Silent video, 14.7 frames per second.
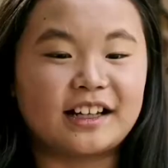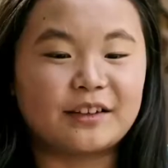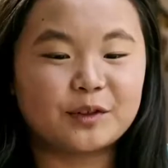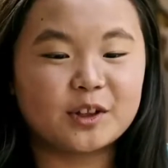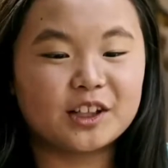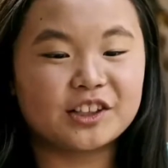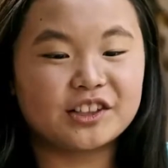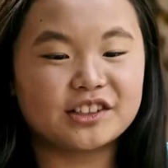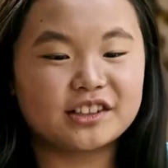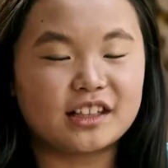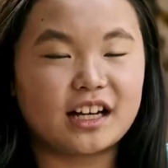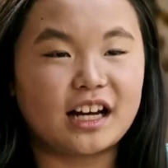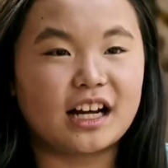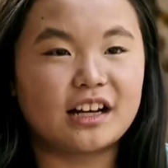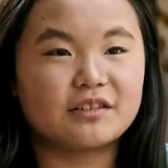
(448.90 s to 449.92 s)
At first,
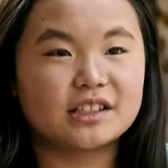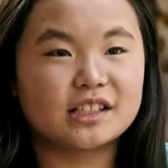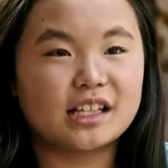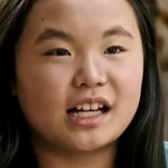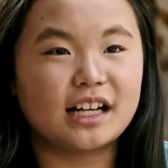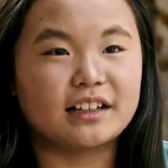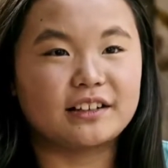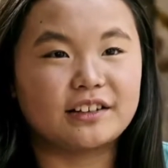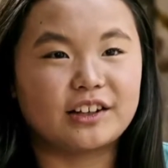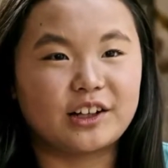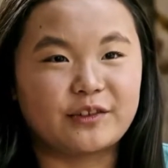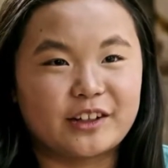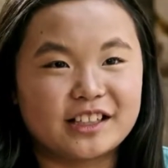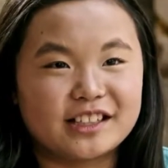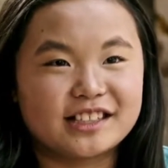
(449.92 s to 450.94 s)
I was kind of
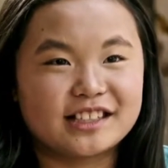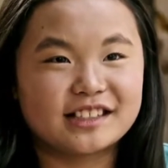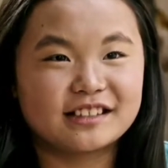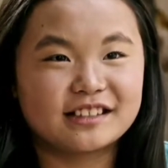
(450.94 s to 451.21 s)
nervous.